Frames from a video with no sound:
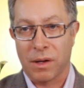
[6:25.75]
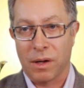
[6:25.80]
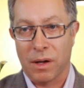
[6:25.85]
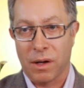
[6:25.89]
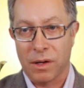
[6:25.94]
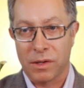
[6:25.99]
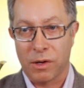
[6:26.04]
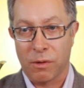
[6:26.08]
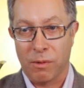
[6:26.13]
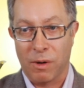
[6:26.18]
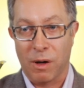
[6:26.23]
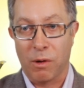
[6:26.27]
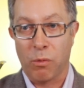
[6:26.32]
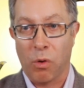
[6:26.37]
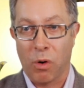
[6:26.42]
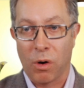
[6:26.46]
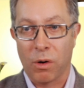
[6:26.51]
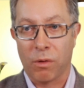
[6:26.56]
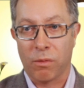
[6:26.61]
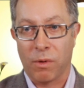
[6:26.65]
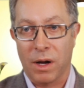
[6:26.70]
to
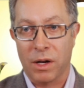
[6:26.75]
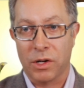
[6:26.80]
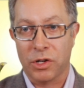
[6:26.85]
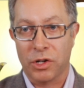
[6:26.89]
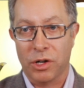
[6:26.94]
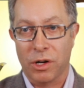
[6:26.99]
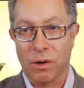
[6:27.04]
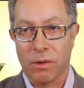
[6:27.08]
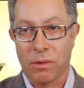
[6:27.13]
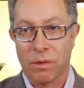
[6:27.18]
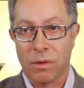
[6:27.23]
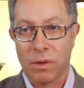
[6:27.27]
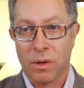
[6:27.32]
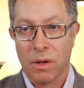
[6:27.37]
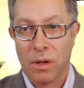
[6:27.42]
reward ratio.